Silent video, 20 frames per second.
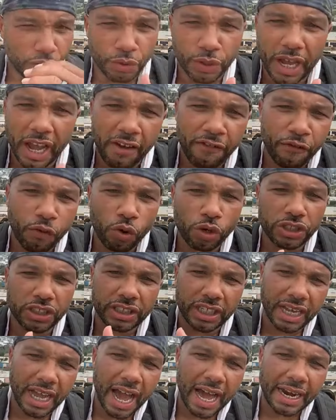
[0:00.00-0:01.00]
You can't
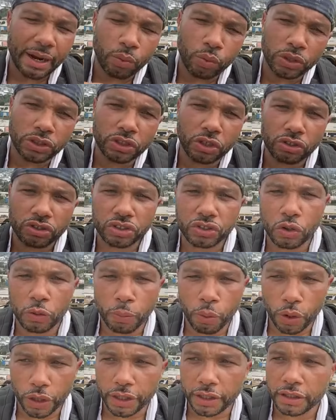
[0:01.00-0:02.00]
force the guy that wants to go
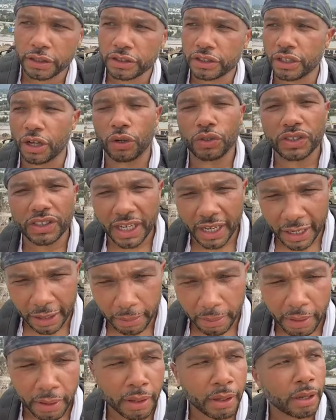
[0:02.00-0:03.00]
snowboarding to go
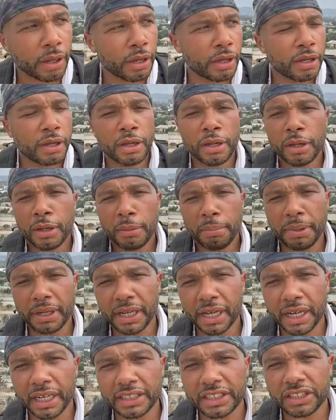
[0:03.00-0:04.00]
skiing
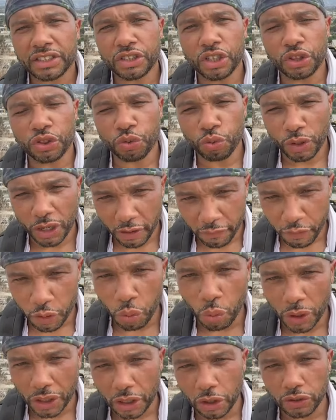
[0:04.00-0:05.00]
because the 3 of you
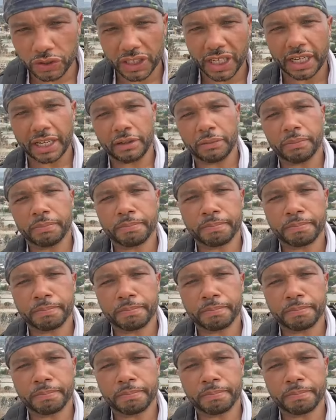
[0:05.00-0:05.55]
want to go skiing.